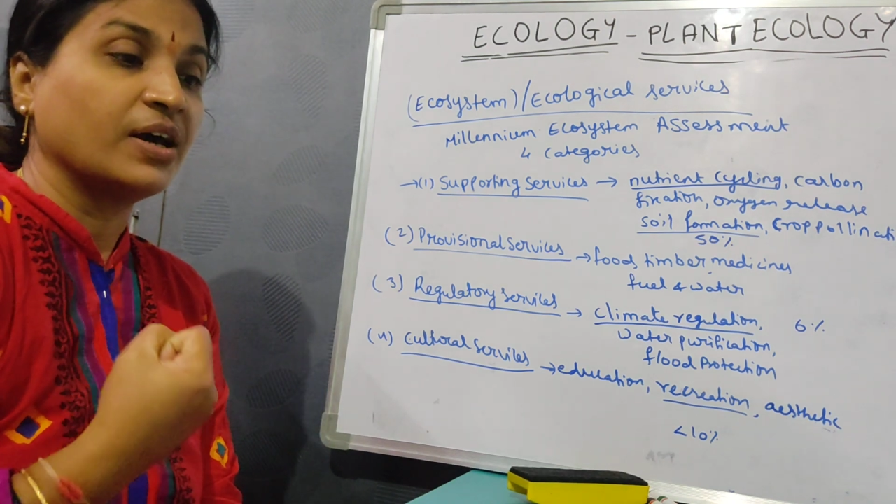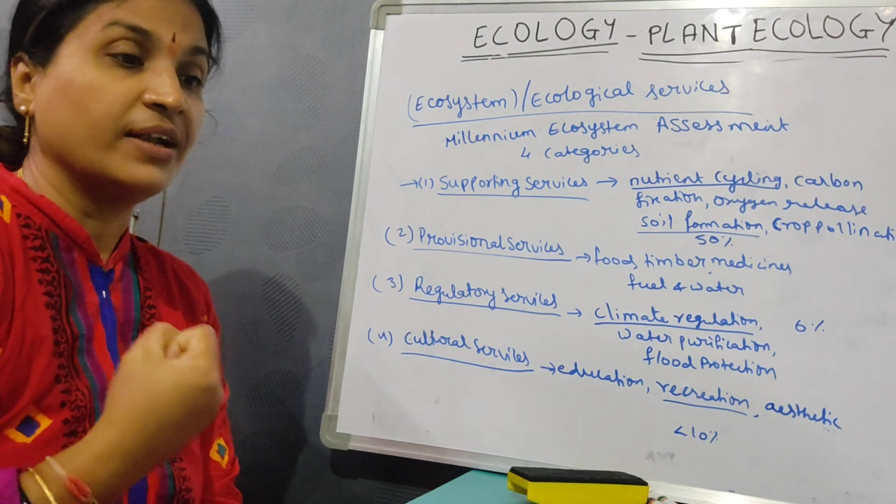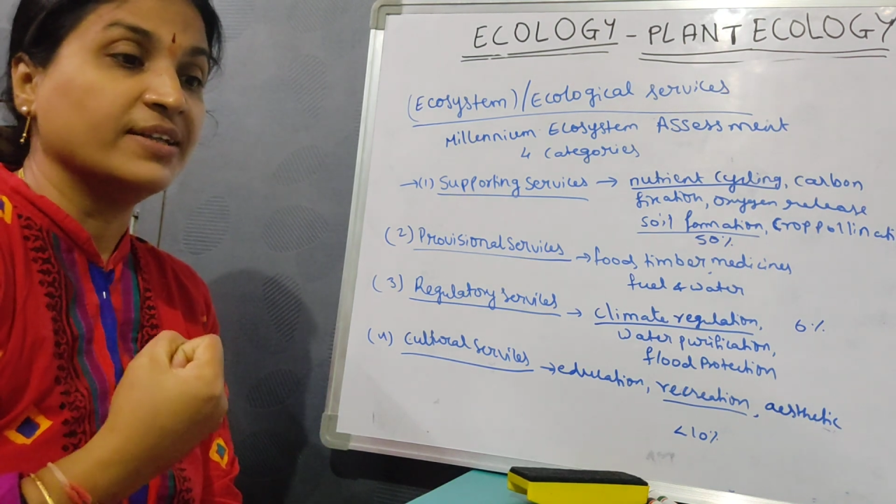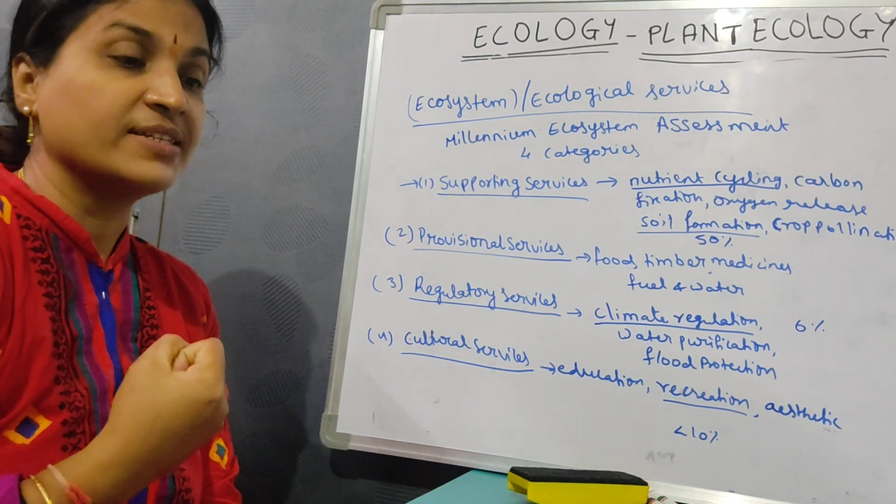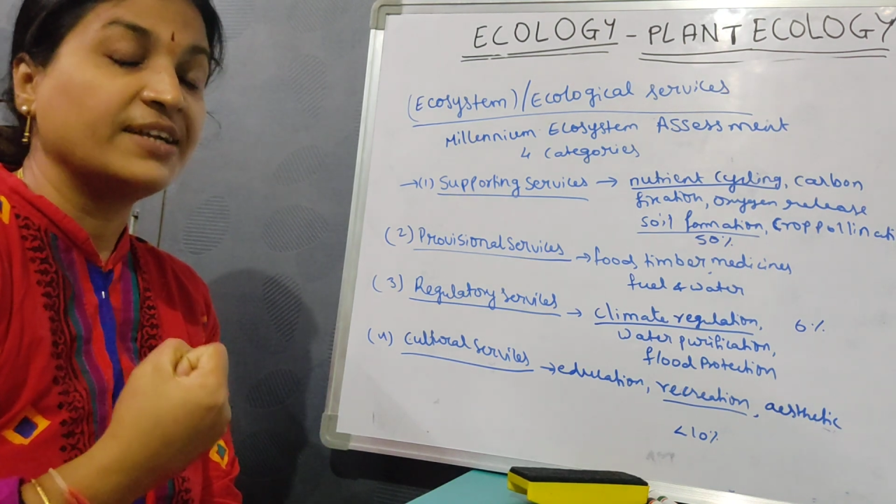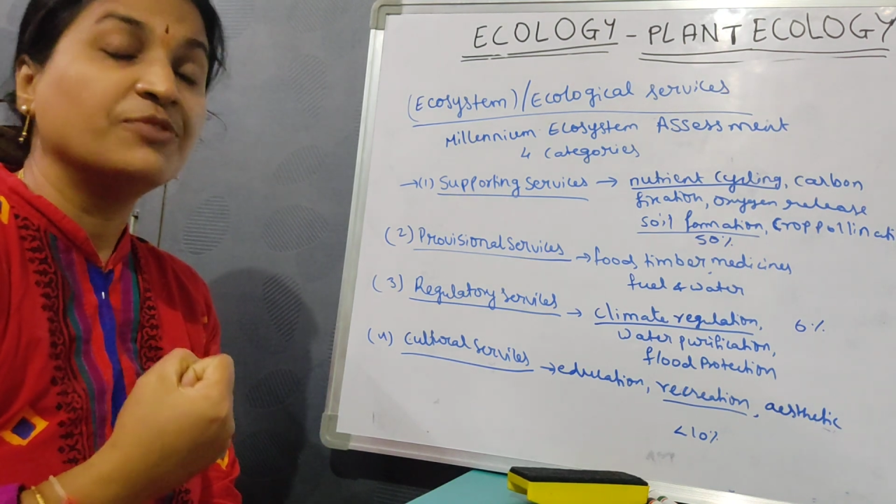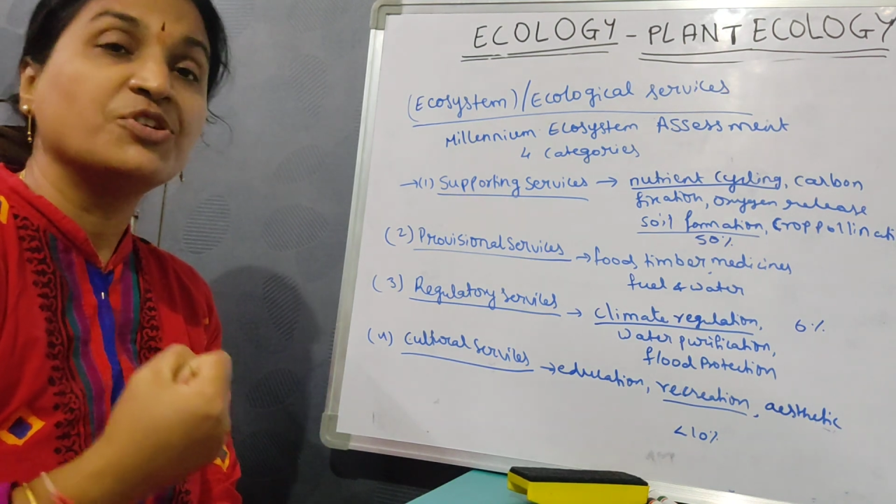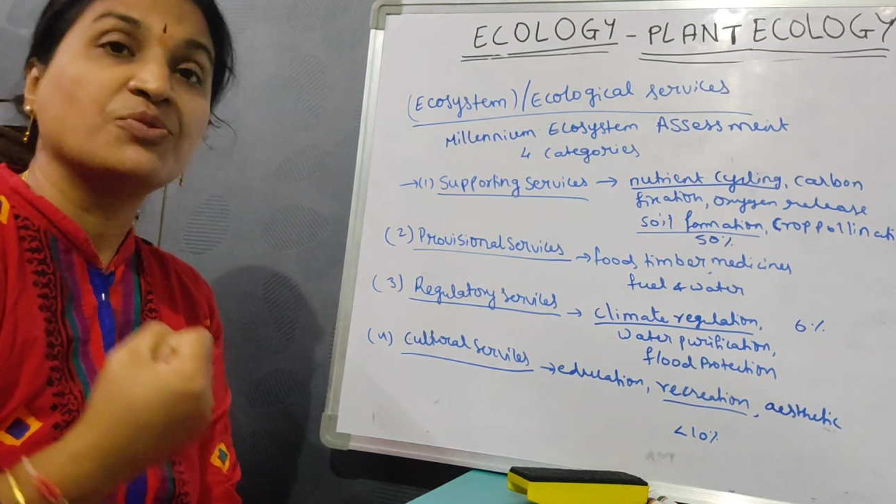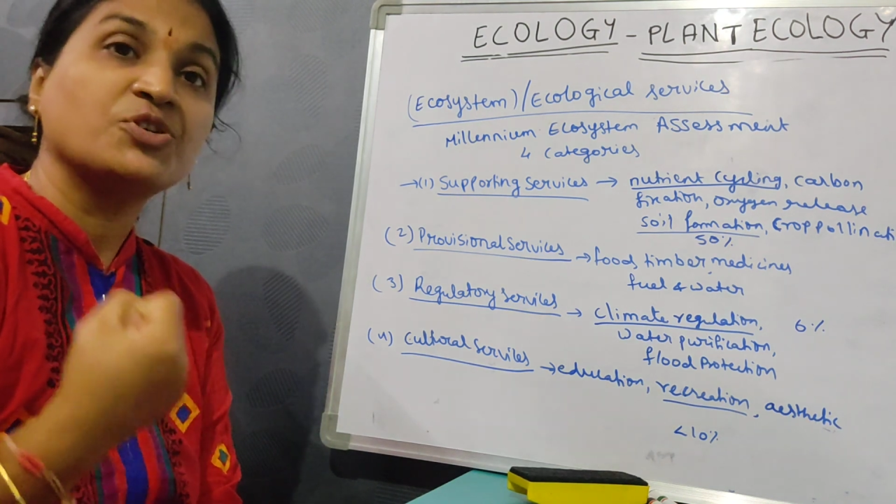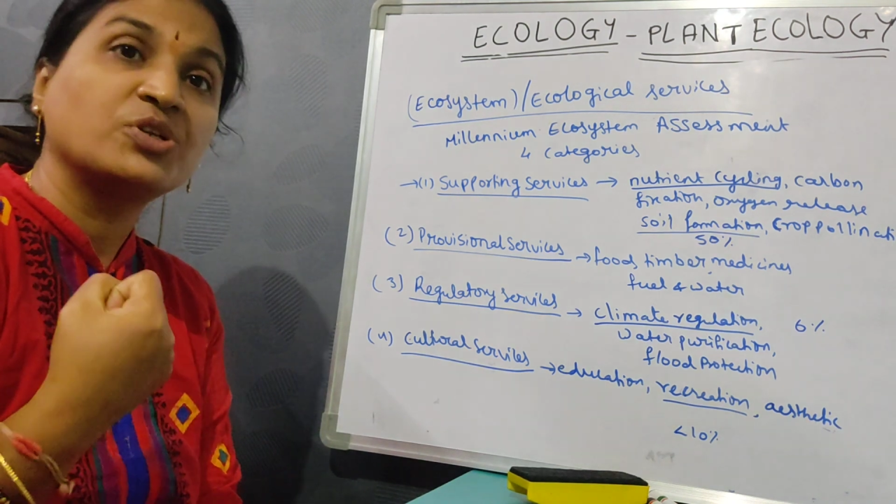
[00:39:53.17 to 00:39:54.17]
We
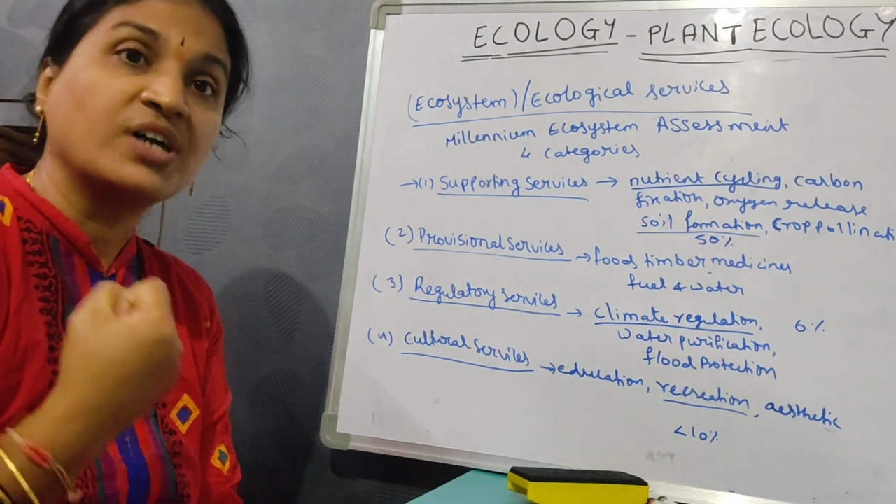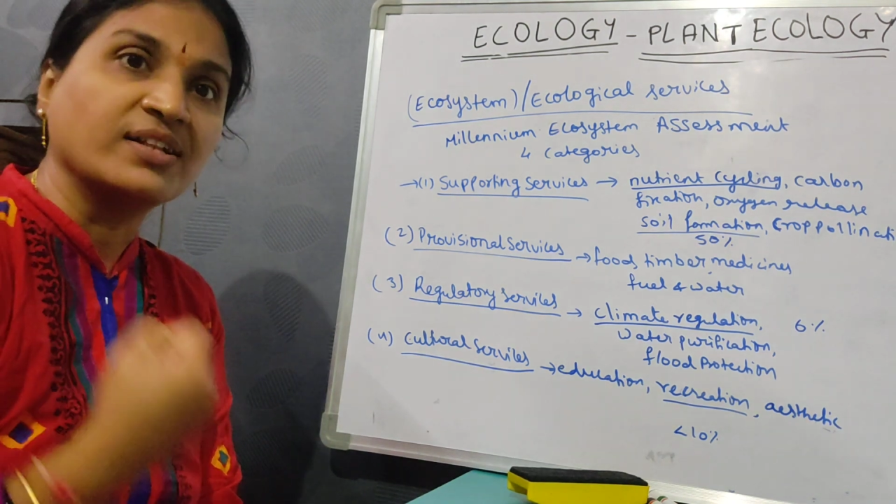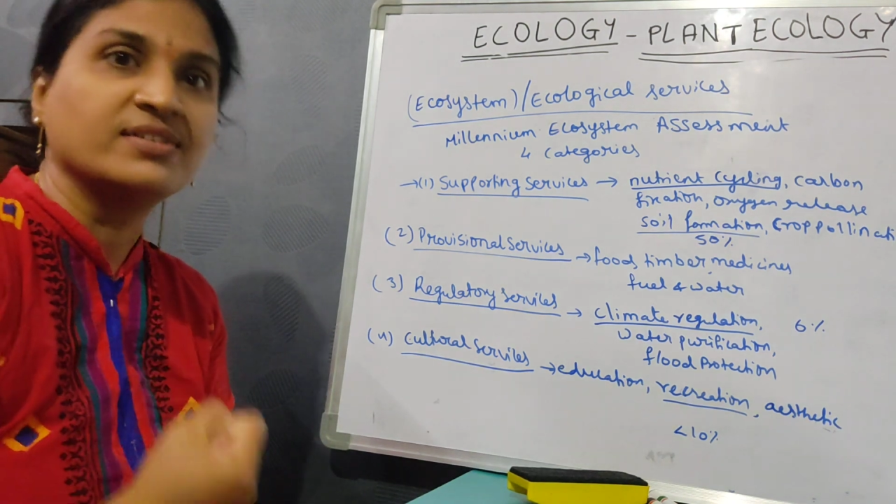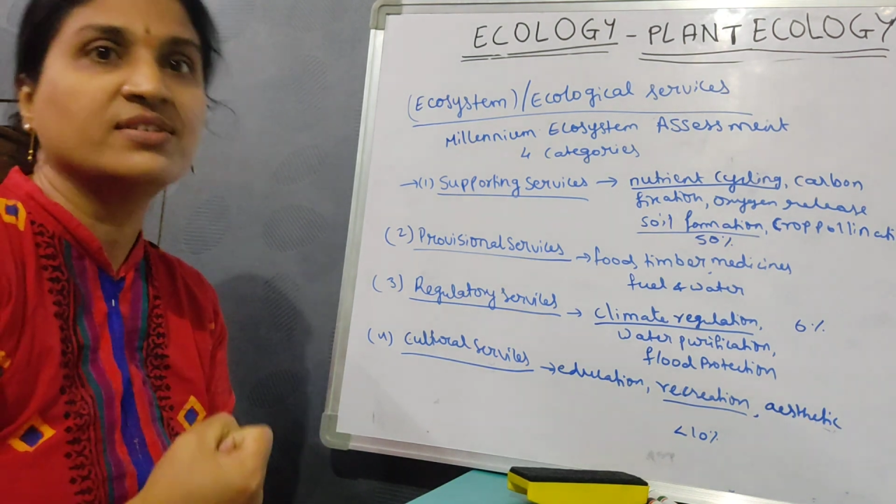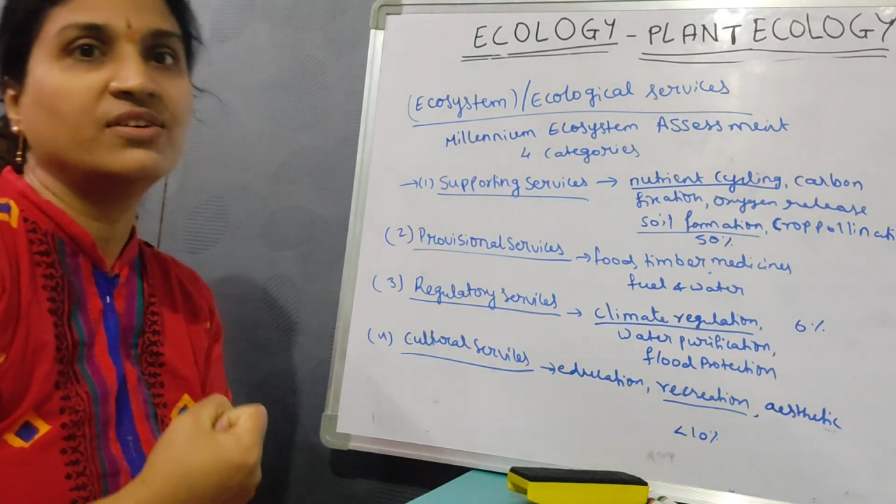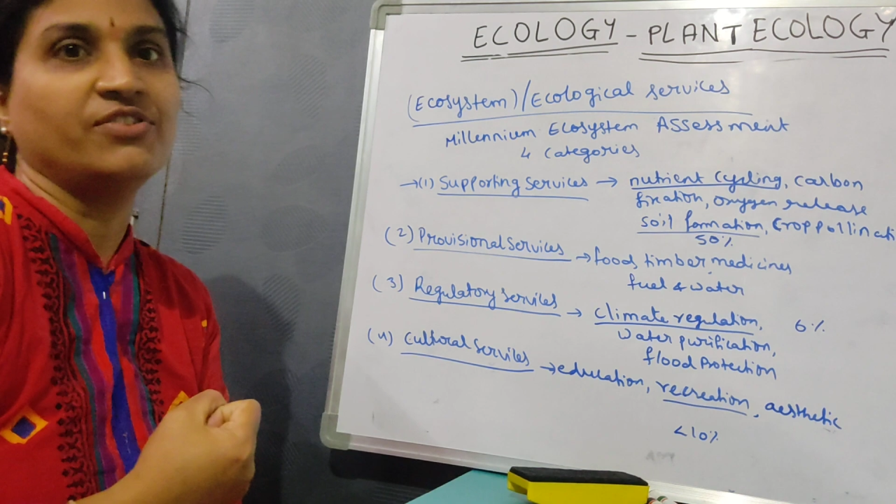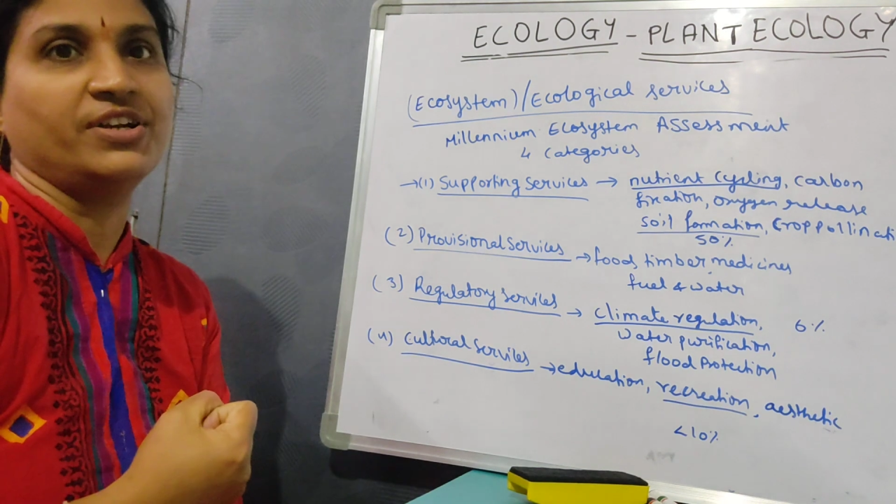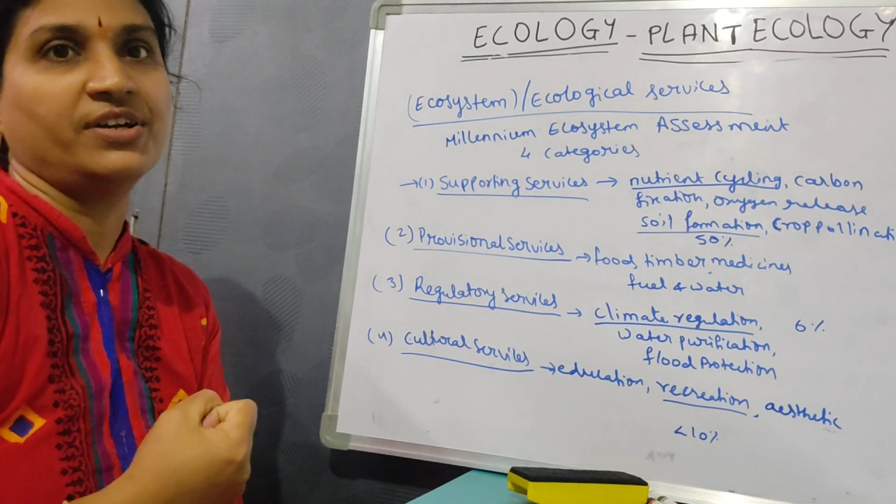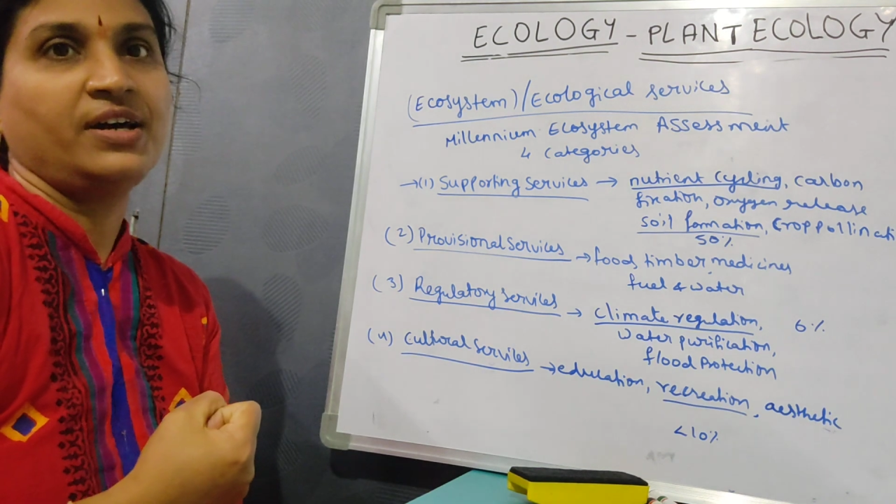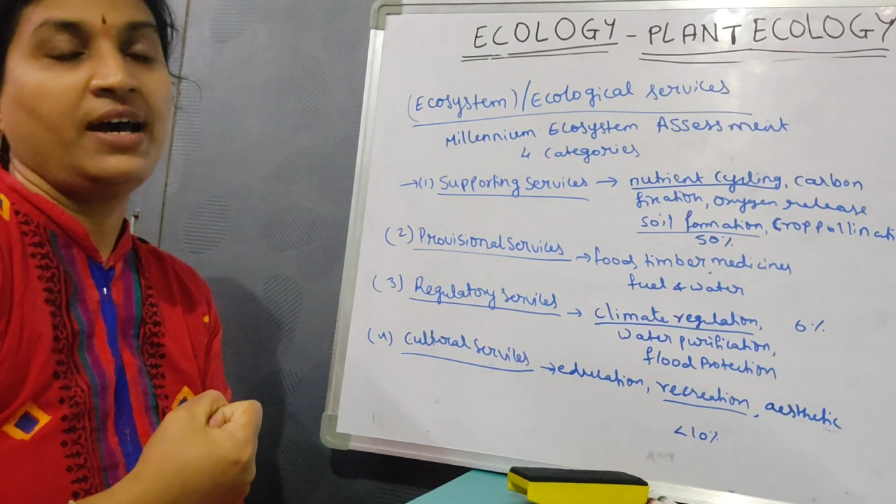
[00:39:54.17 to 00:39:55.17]
should conserve it,